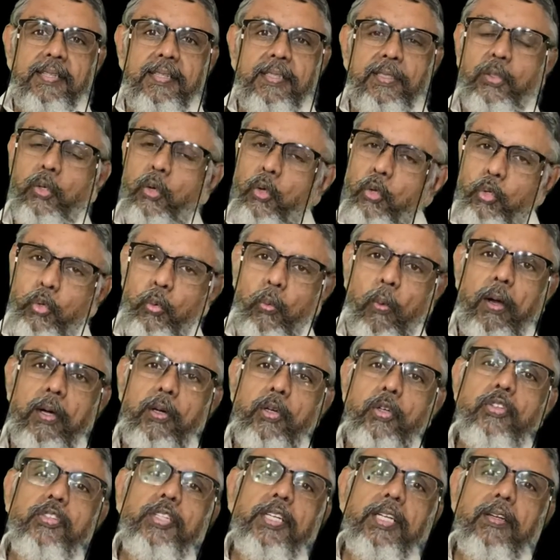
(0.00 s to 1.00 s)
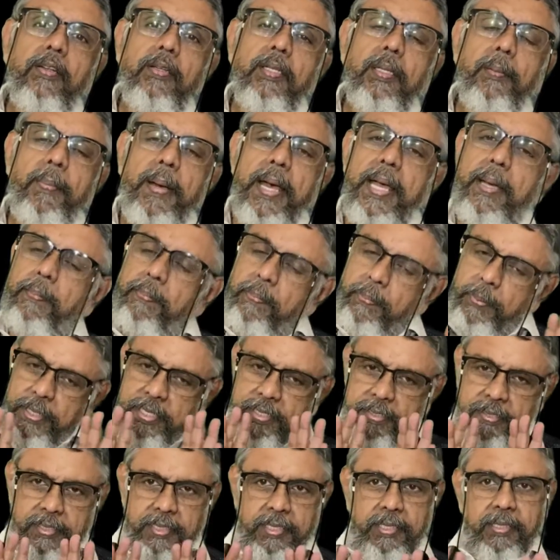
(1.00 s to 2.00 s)
Those who want to sit on the back,
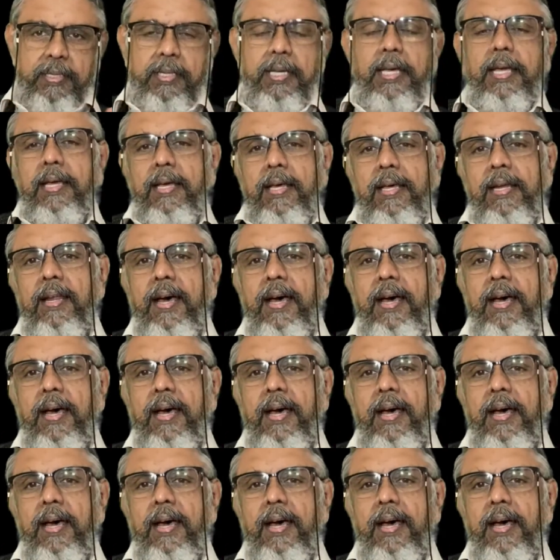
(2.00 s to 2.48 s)
please sit there.